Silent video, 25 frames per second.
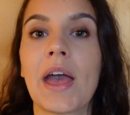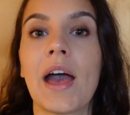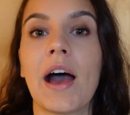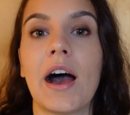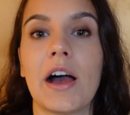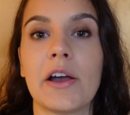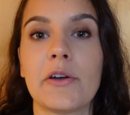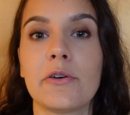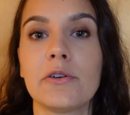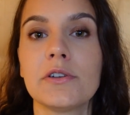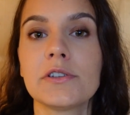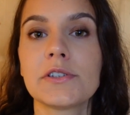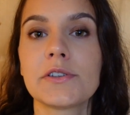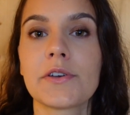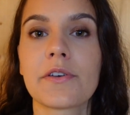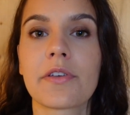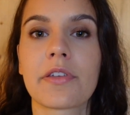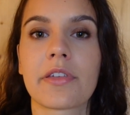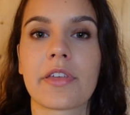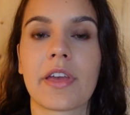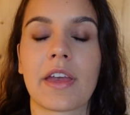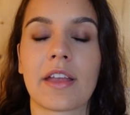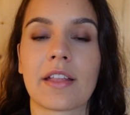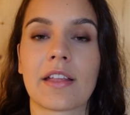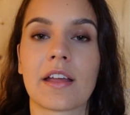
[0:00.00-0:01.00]
I also
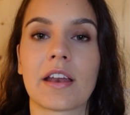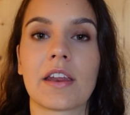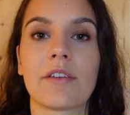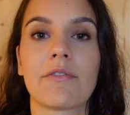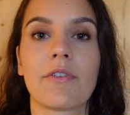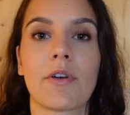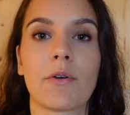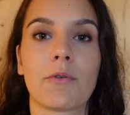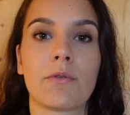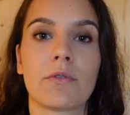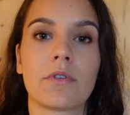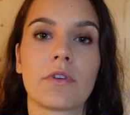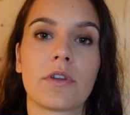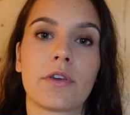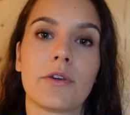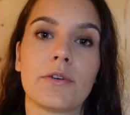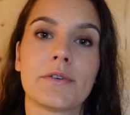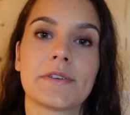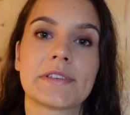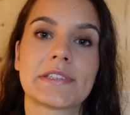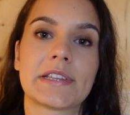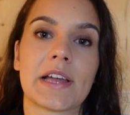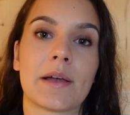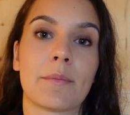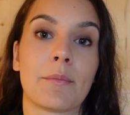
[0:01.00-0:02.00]
think that if I would
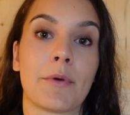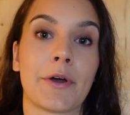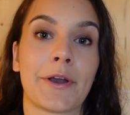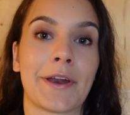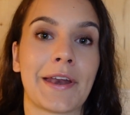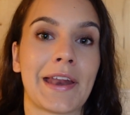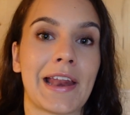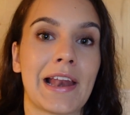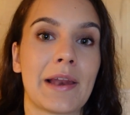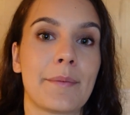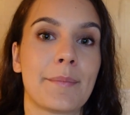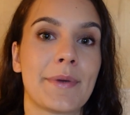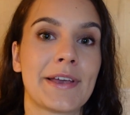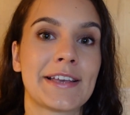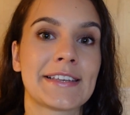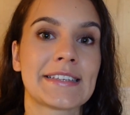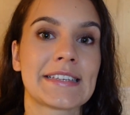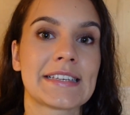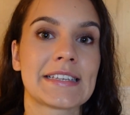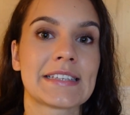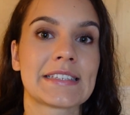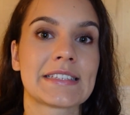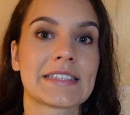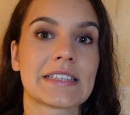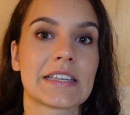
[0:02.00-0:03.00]
use them on a daily
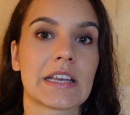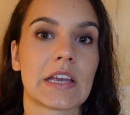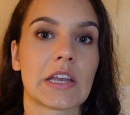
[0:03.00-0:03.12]
basis,